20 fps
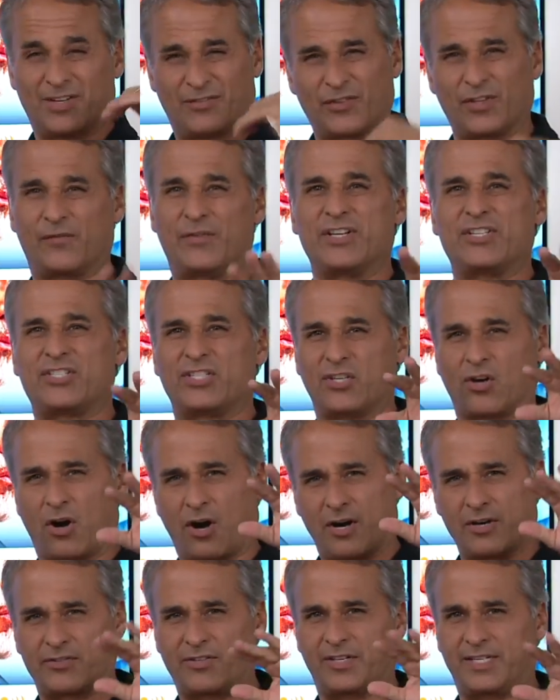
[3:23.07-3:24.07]
for the
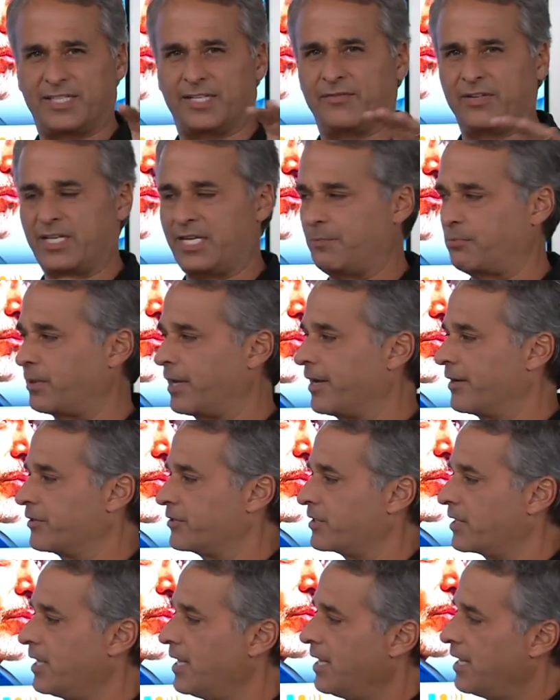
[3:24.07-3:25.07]
VCRs and the DVD
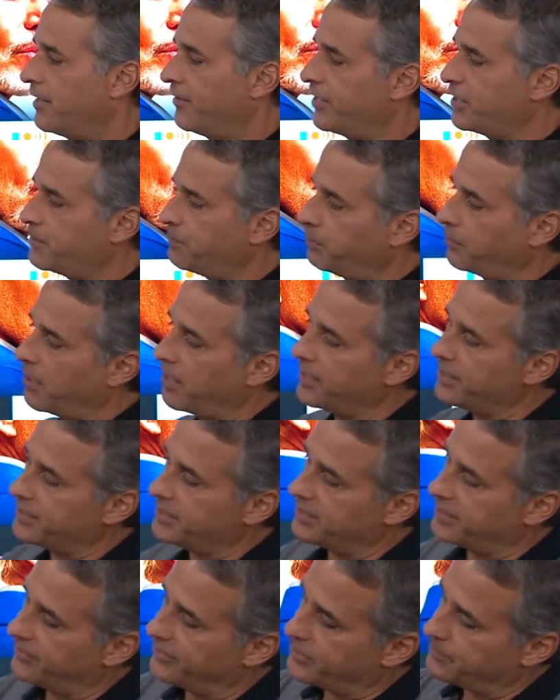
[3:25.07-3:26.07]
players. This plugs
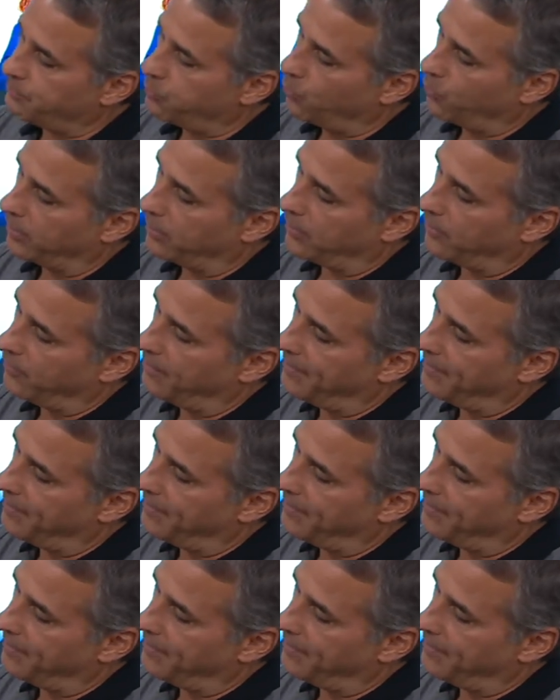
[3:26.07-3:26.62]
into this port on